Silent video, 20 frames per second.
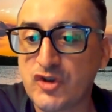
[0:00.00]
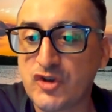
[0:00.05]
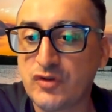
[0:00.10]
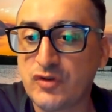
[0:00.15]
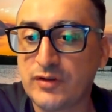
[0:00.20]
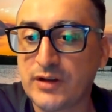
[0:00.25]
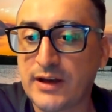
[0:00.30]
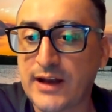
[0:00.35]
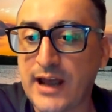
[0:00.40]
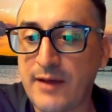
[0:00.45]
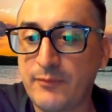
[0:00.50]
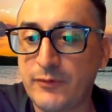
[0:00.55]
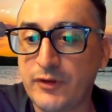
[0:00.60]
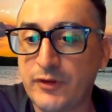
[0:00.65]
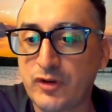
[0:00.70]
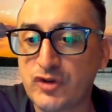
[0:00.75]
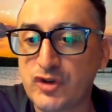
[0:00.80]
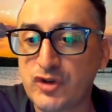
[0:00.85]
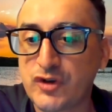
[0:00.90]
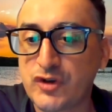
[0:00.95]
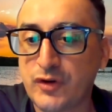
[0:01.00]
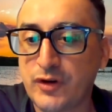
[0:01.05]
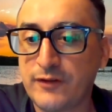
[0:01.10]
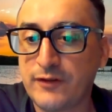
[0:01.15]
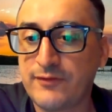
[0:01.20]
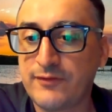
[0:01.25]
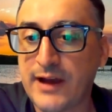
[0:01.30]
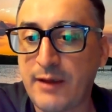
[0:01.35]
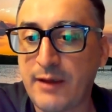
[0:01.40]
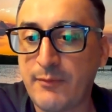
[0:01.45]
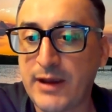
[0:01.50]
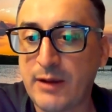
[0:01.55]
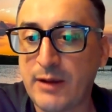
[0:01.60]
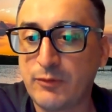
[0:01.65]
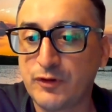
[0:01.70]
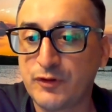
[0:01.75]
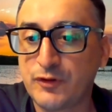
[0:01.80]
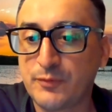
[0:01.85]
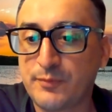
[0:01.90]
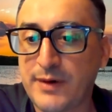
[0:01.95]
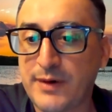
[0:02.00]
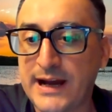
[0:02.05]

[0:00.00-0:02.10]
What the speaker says: June and I'm not sure if I am able to